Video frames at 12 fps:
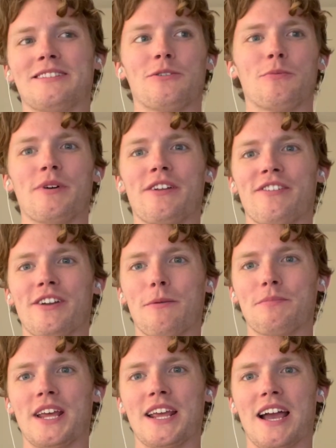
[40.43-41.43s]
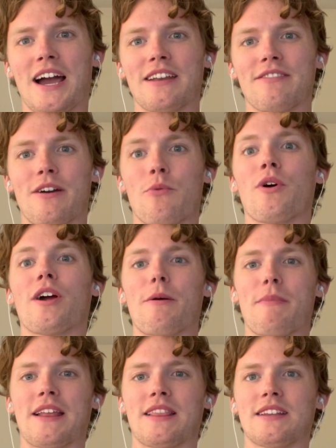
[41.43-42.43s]
little bit of an update kind of at where
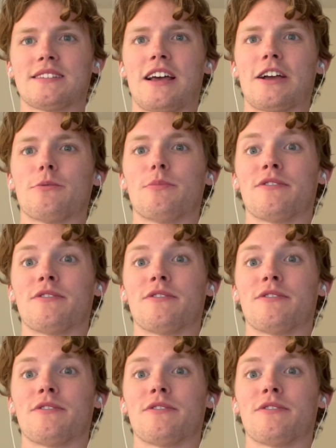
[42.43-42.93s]
I'm at in the cycle.